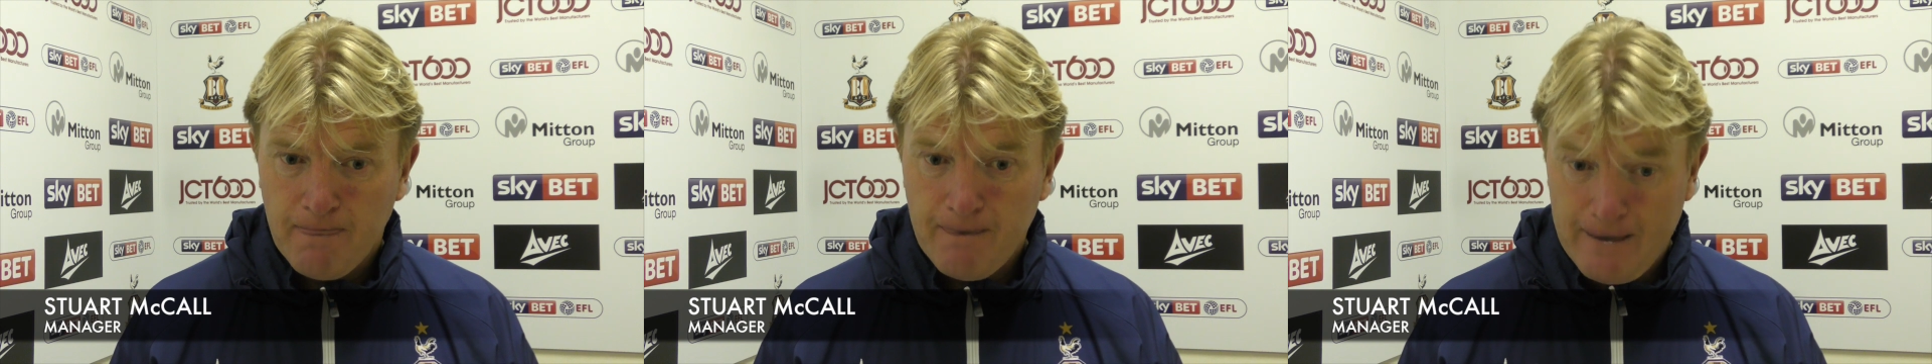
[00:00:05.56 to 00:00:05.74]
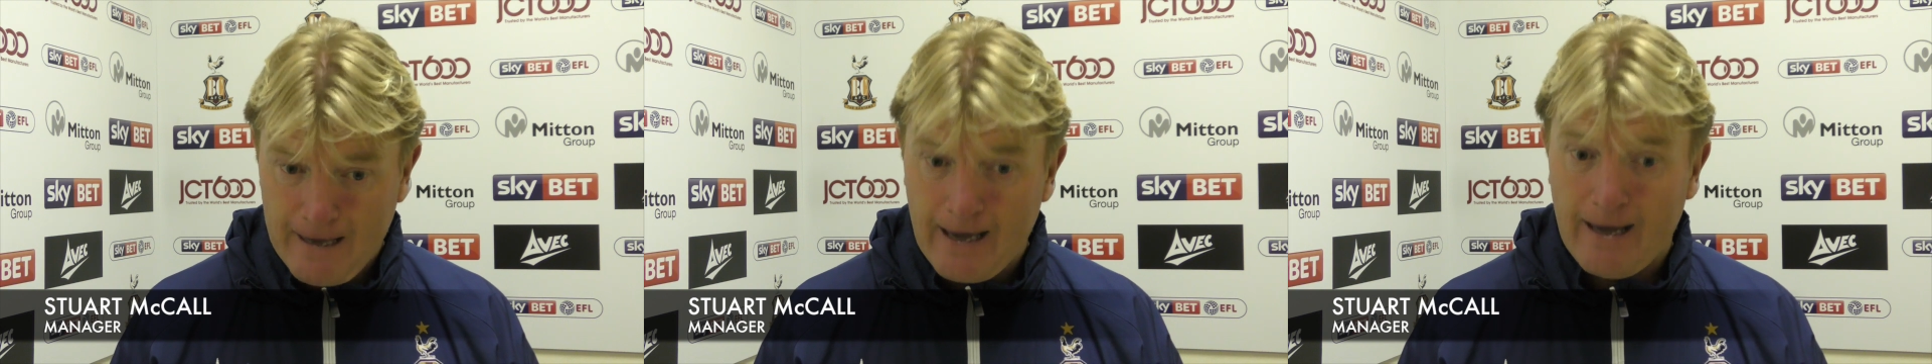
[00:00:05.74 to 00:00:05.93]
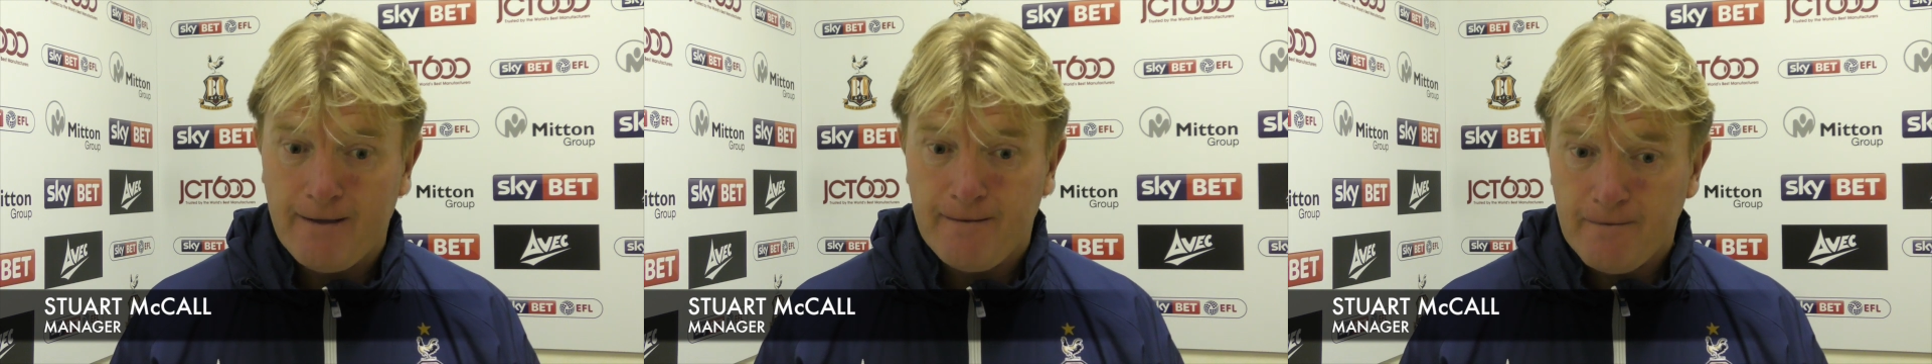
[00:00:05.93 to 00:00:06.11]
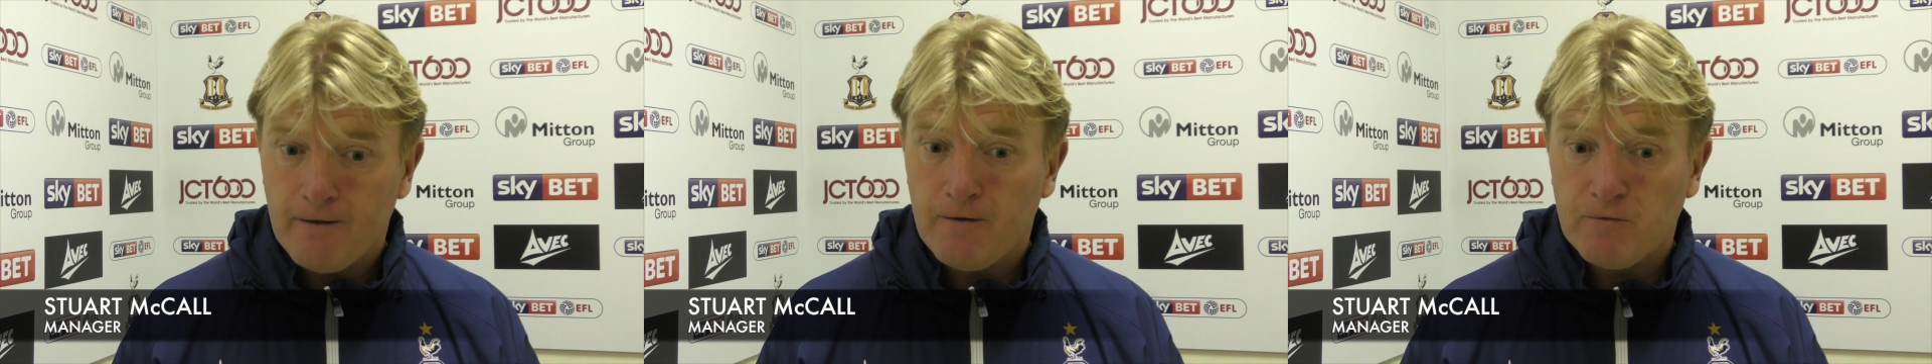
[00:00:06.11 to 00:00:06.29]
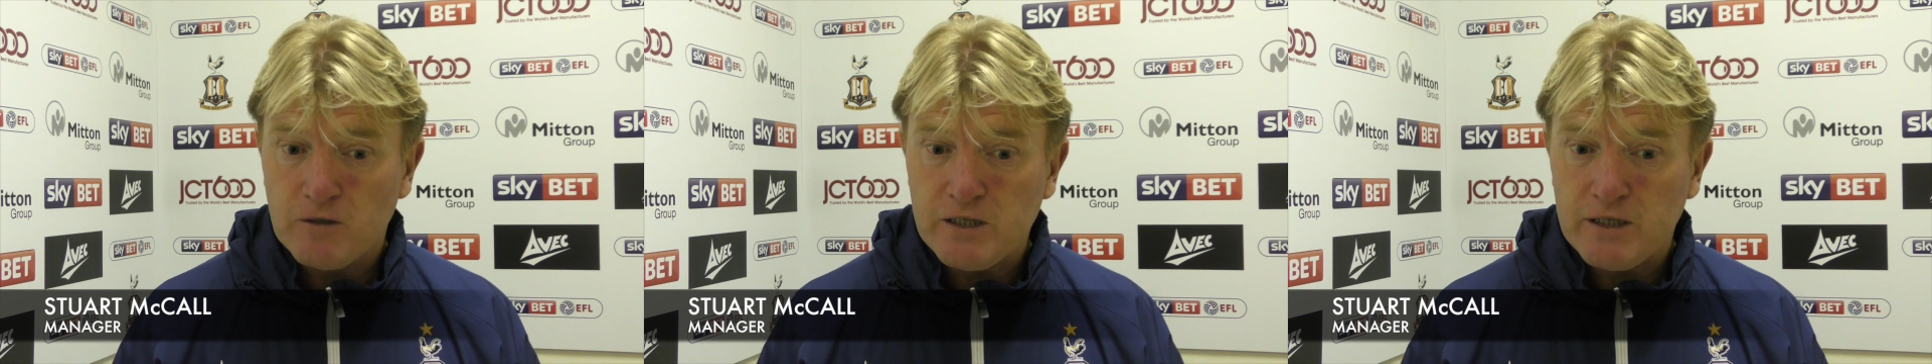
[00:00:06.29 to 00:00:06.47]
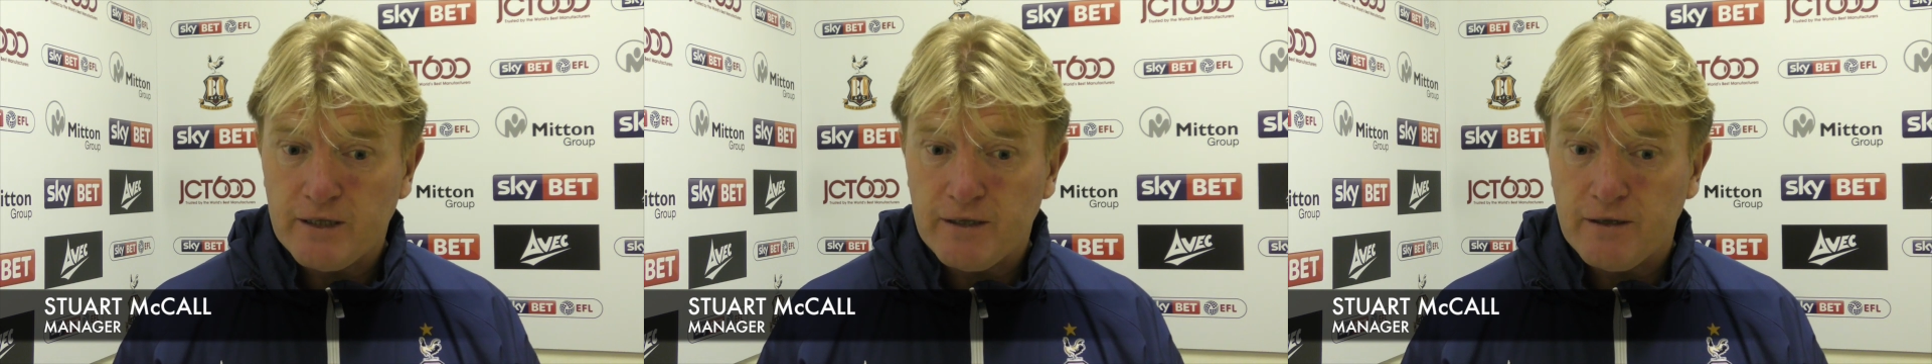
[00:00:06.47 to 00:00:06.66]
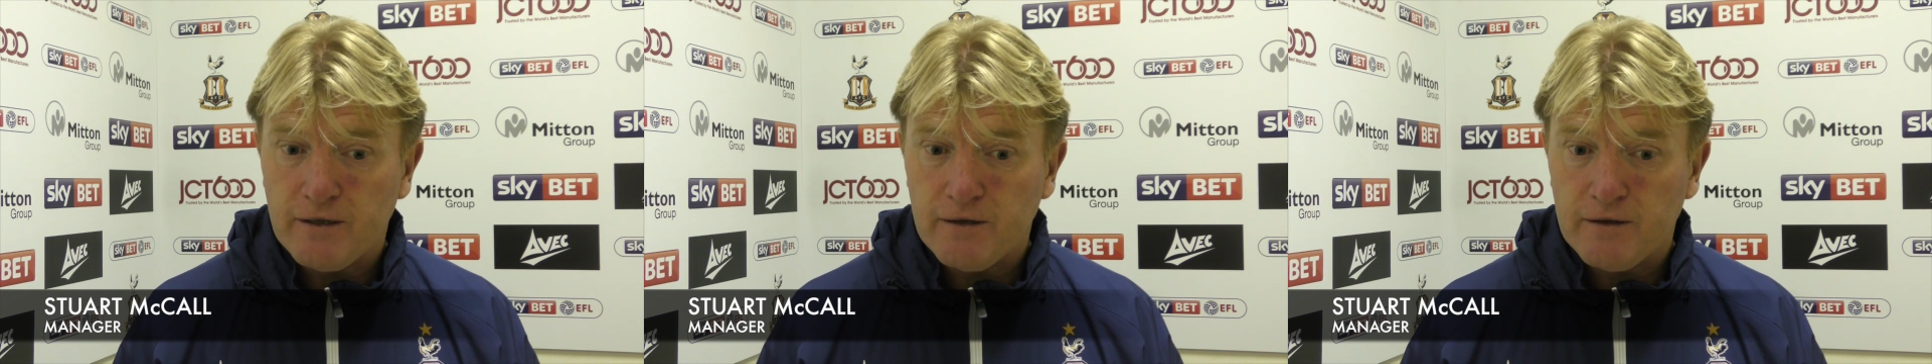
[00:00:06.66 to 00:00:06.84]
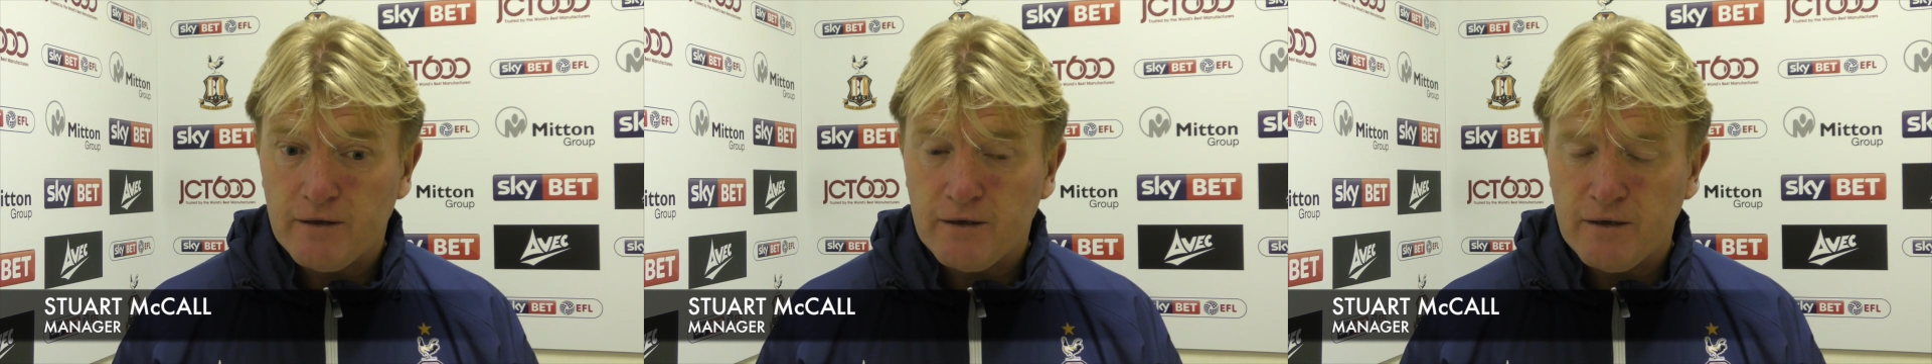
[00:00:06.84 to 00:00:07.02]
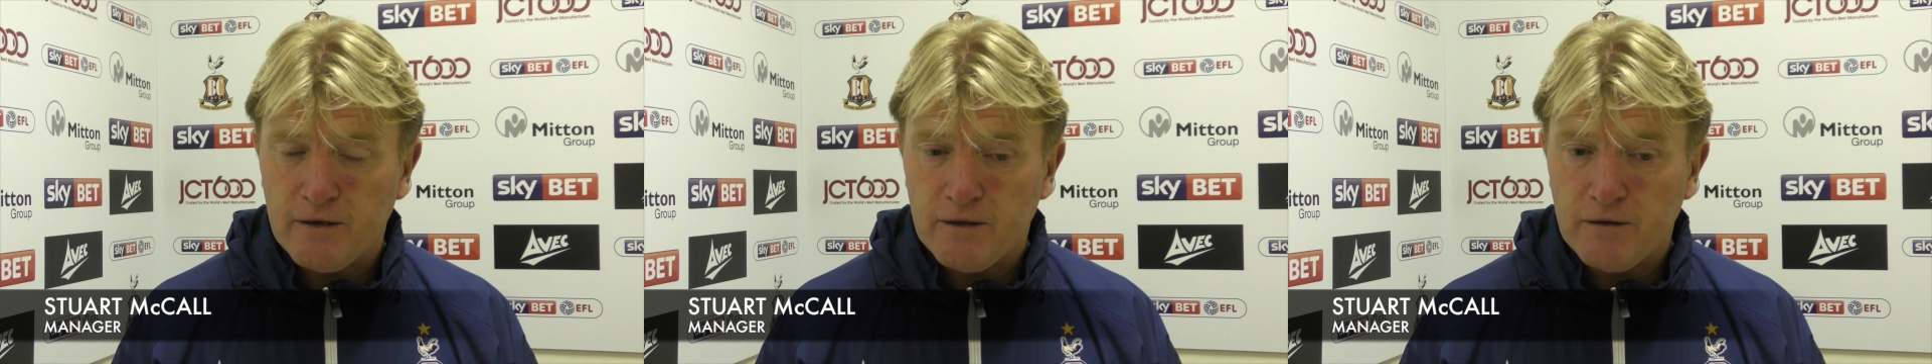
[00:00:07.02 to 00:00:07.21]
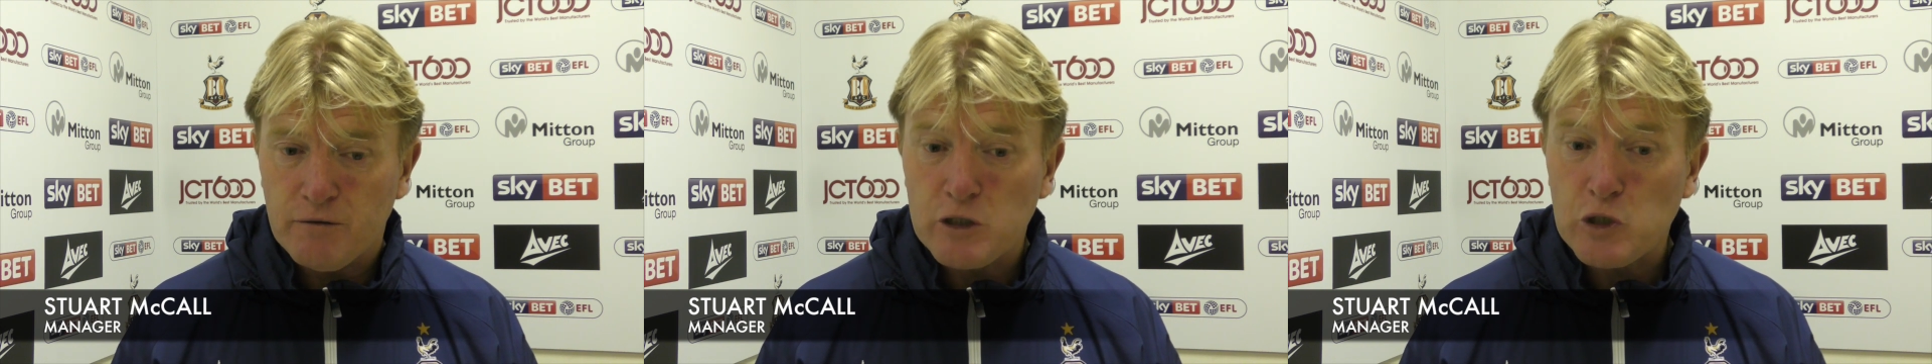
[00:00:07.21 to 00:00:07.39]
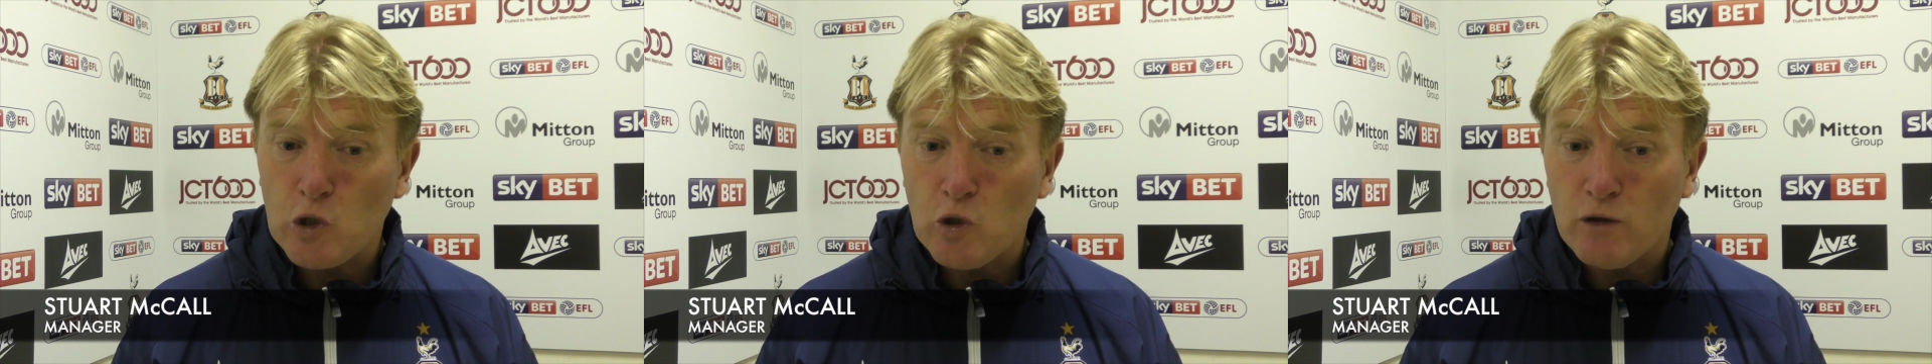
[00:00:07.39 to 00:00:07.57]
Yeah, obviously the
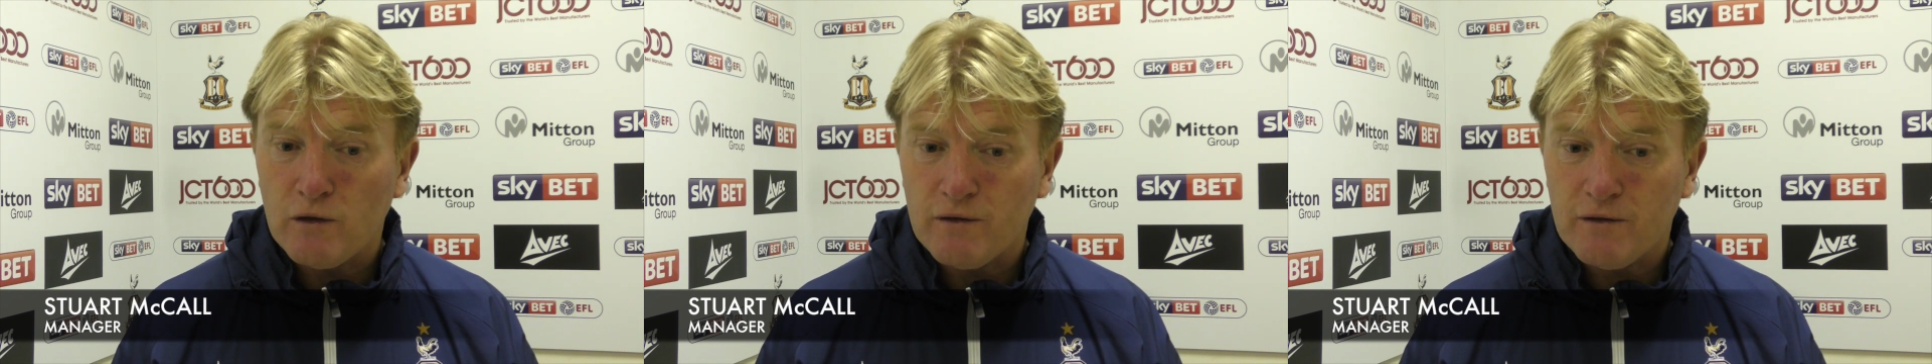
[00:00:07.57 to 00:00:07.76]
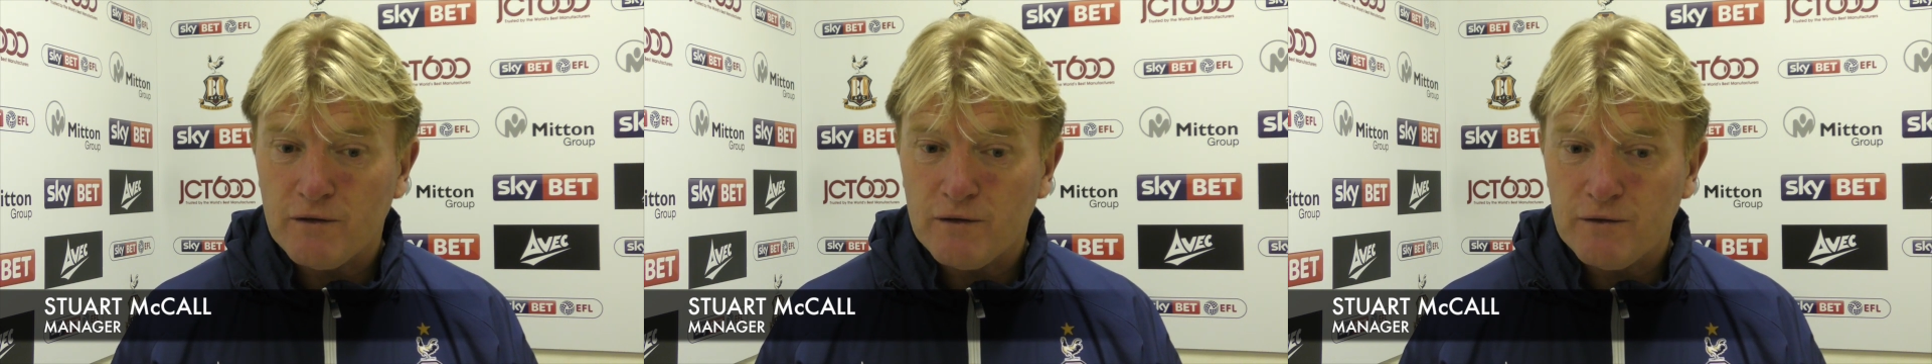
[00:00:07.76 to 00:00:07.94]
result